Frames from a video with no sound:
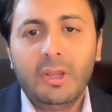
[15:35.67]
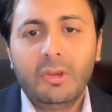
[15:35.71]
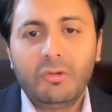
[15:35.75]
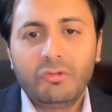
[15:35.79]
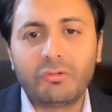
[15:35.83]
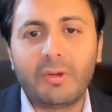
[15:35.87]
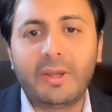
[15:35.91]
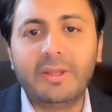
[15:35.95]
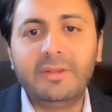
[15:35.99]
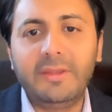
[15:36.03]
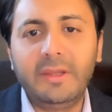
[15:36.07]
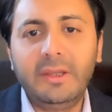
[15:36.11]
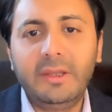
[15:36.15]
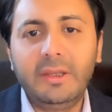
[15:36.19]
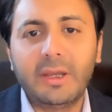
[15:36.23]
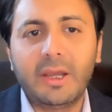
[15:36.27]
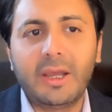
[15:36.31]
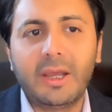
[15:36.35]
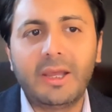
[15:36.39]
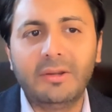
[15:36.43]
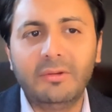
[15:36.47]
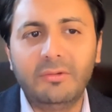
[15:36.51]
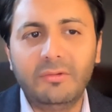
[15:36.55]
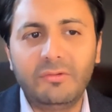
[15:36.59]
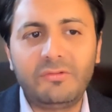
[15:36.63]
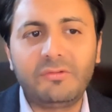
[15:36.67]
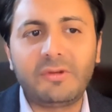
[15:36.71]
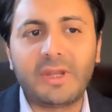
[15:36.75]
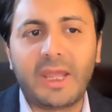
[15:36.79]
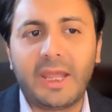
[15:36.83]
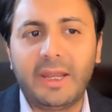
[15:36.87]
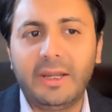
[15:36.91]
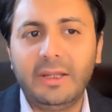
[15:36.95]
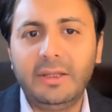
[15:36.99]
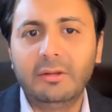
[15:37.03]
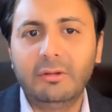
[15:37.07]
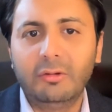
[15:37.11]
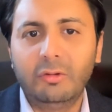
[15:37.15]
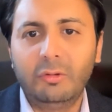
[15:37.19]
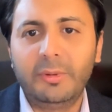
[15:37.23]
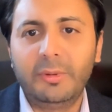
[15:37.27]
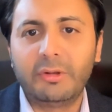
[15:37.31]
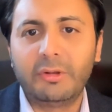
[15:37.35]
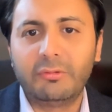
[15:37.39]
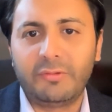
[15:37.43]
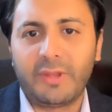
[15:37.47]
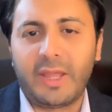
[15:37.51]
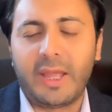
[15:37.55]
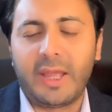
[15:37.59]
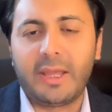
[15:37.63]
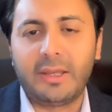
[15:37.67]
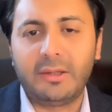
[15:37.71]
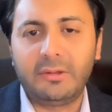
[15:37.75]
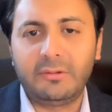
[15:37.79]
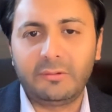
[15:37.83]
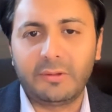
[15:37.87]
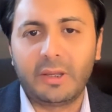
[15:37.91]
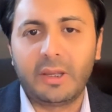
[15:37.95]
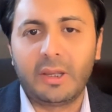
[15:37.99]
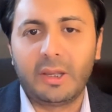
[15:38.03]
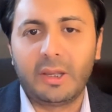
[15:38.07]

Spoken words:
So I think understanding a little bit of that,